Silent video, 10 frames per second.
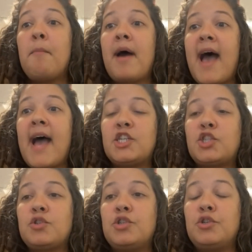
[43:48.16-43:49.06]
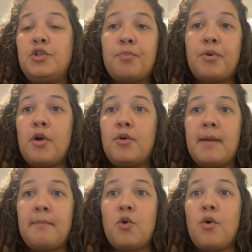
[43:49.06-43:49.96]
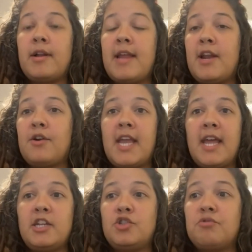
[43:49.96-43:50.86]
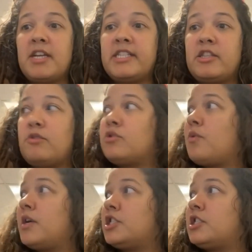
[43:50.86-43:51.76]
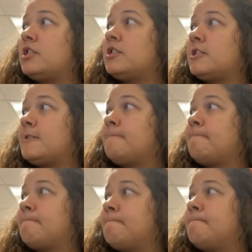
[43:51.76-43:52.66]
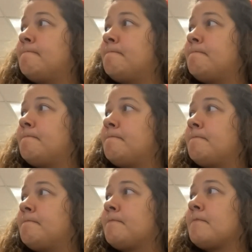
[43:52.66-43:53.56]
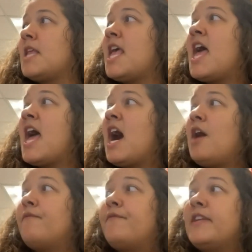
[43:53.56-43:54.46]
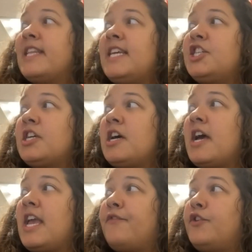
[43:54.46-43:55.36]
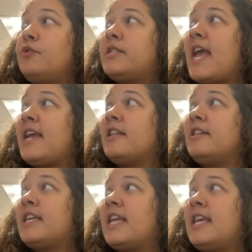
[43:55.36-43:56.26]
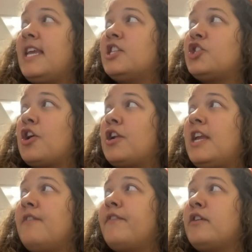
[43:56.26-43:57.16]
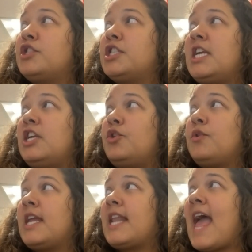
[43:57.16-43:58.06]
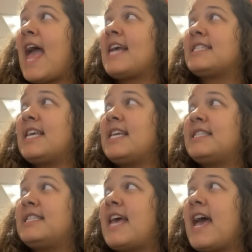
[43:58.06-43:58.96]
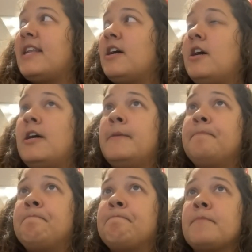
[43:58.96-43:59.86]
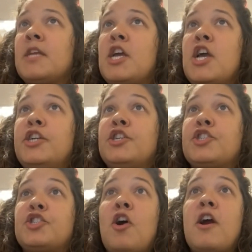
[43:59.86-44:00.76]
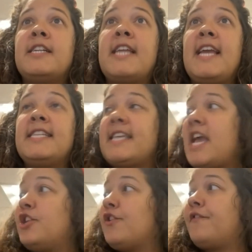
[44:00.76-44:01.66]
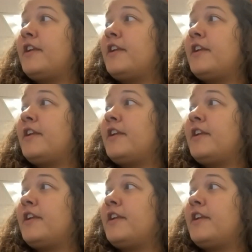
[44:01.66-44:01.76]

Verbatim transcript: but I assure you, your program coordinator can address those questions. Mm -hmm. Um, Felicia, if you take a look at the intern info sheet, you can access that um, your start dates and your